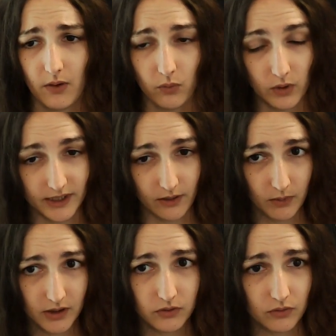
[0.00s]
Now, what
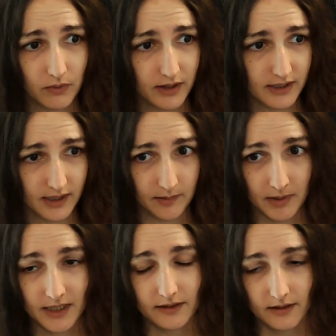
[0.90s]
I want to do with this
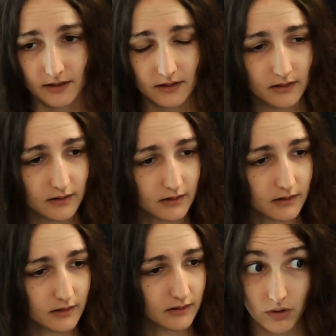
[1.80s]
animatic,
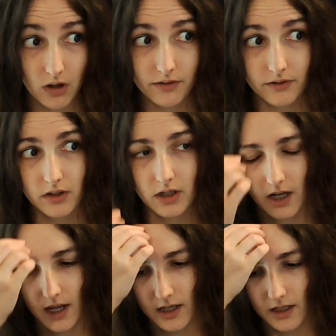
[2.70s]
I showed the
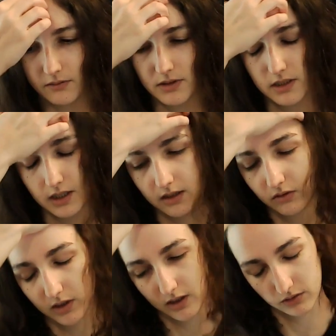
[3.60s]
author, and I was
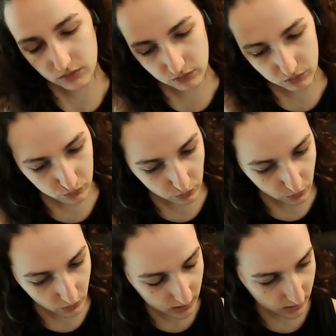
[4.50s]
like, okay, so
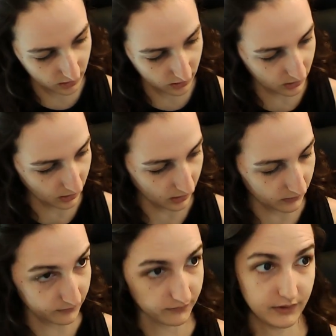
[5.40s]
do
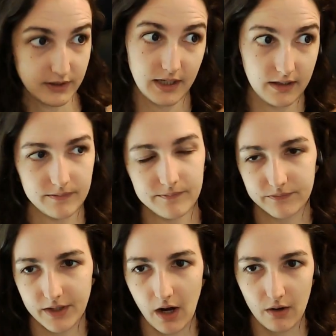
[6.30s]
first like
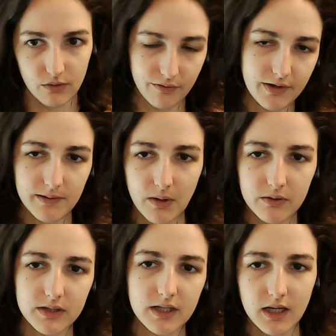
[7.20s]
how do you feel
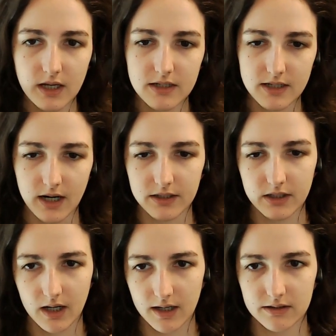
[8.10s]
about this?
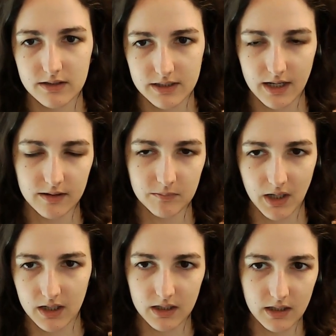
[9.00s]
Are the characters like
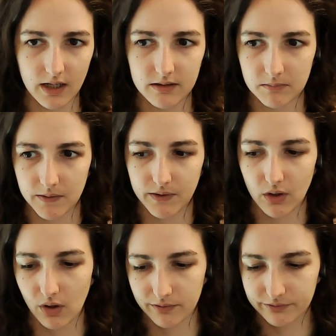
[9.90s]
very like
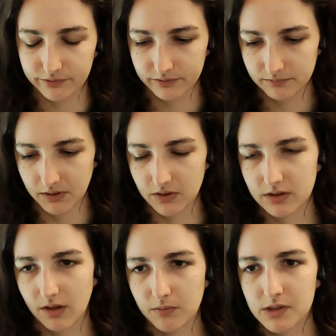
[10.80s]
maybe off?
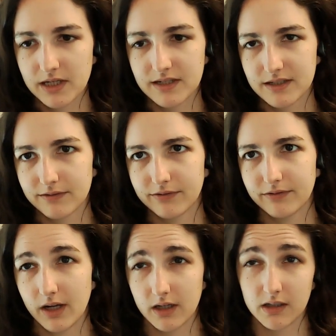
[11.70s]
Because obviously it's a
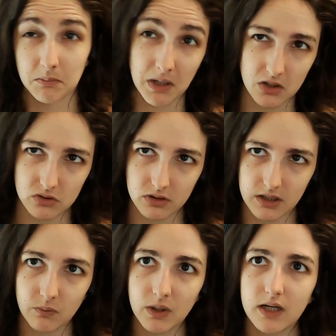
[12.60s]
fun
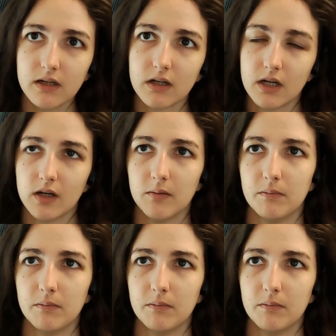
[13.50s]
animation in a way,